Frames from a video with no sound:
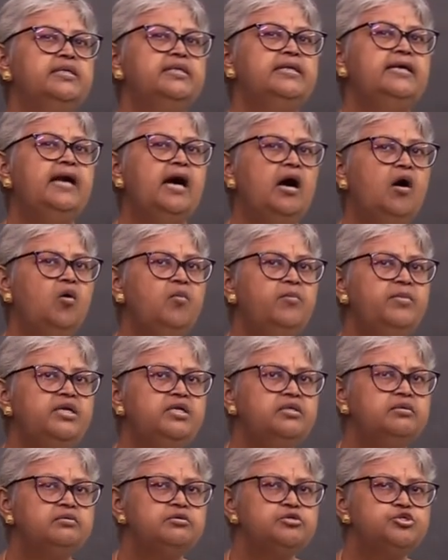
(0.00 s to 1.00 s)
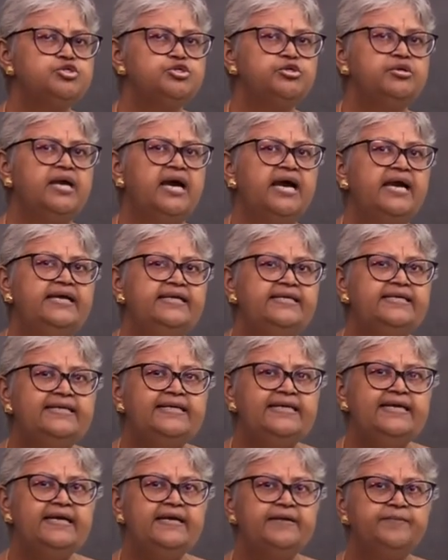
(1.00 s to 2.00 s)
The government should
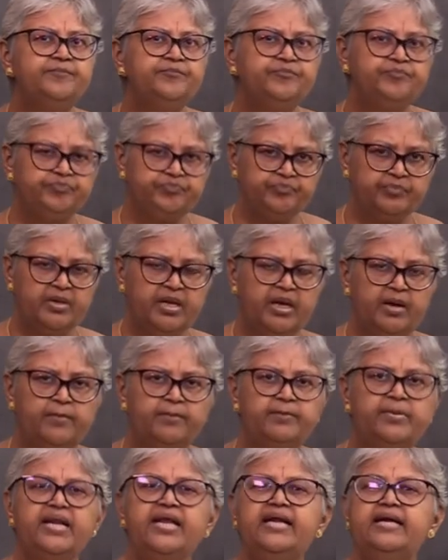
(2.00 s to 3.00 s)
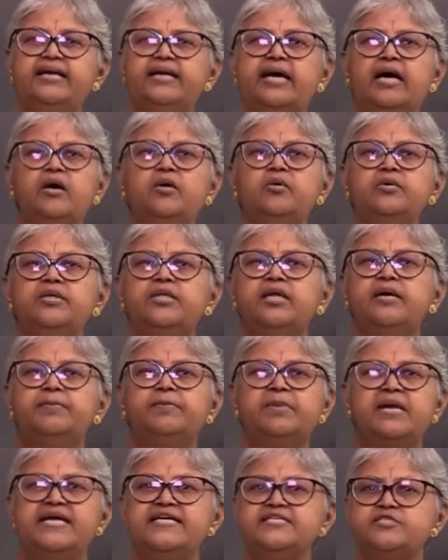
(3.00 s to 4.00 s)
ideally bring down
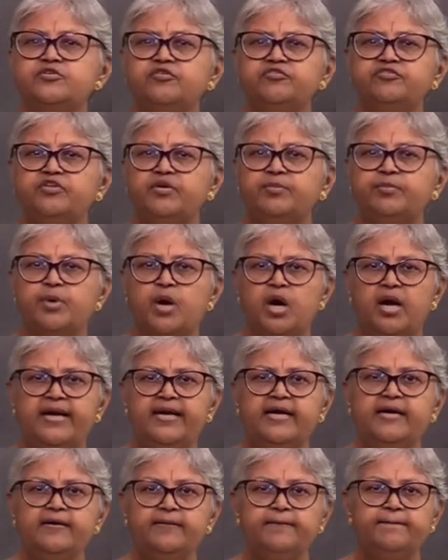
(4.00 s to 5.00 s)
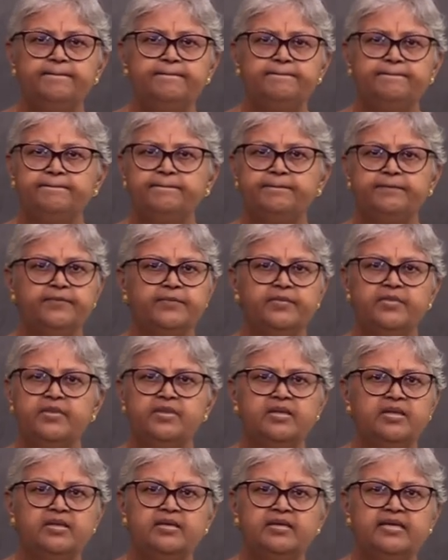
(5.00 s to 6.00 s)
the price of the product,
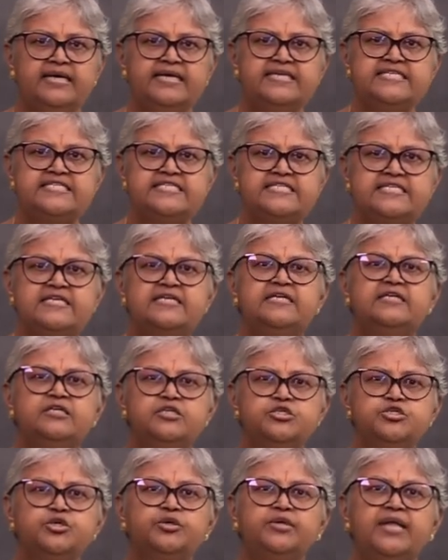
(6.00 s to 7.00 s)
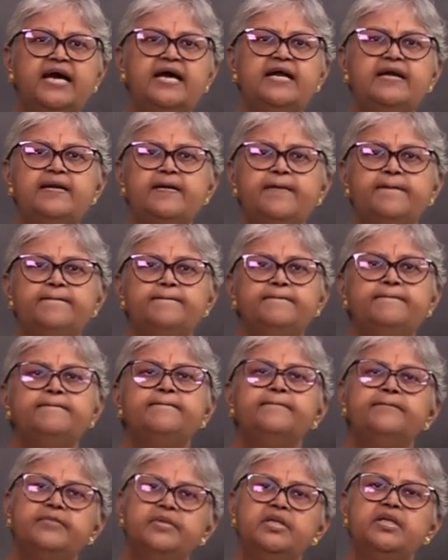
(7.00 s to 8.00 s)
yes, so that
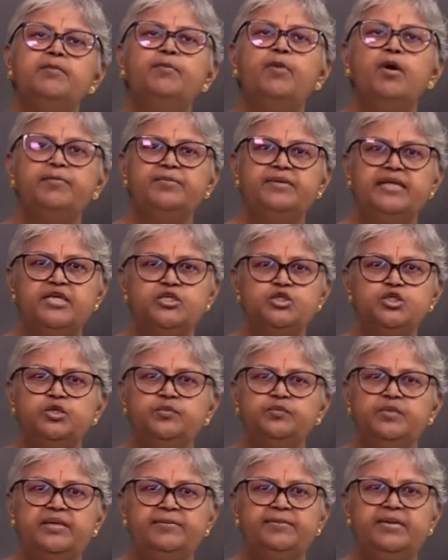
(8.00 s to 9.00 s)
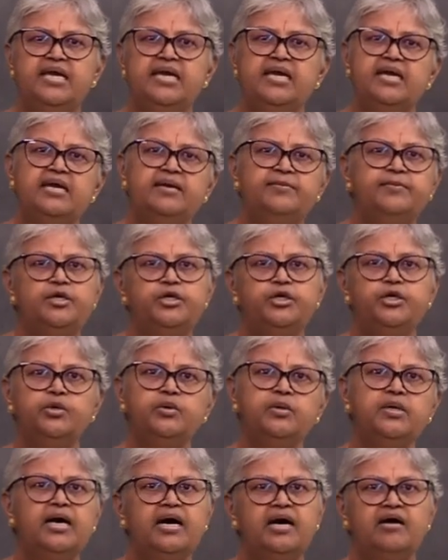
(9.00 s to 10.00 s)
the population will be able
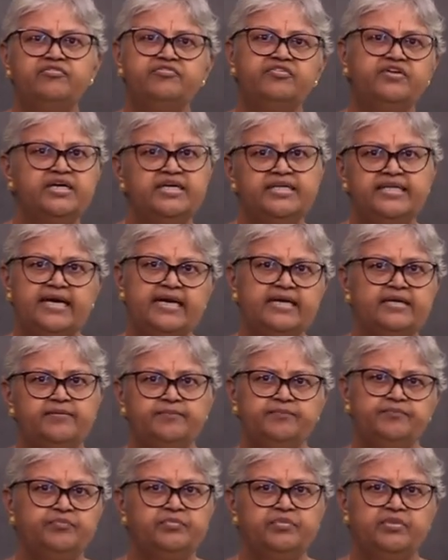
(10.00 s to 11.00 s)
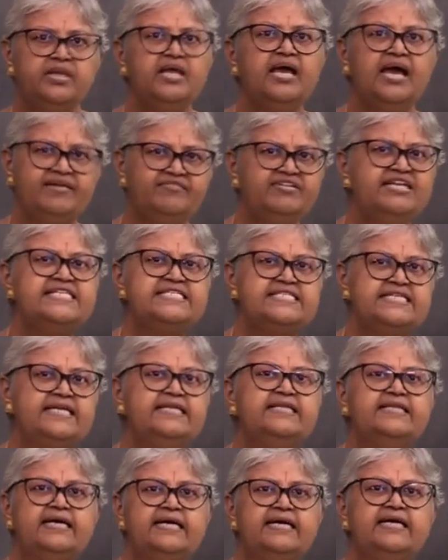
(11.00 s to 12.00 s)
to afford that. Now, having
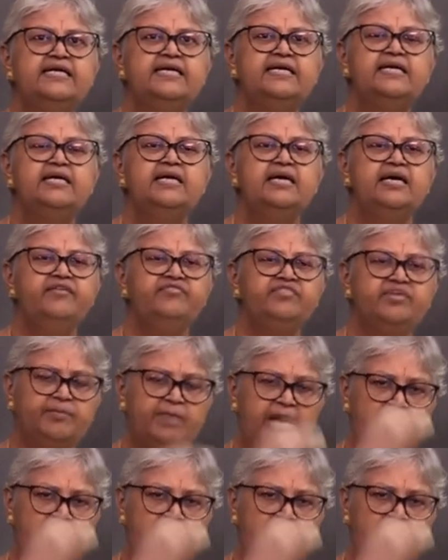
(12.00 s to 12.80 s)
said that, if the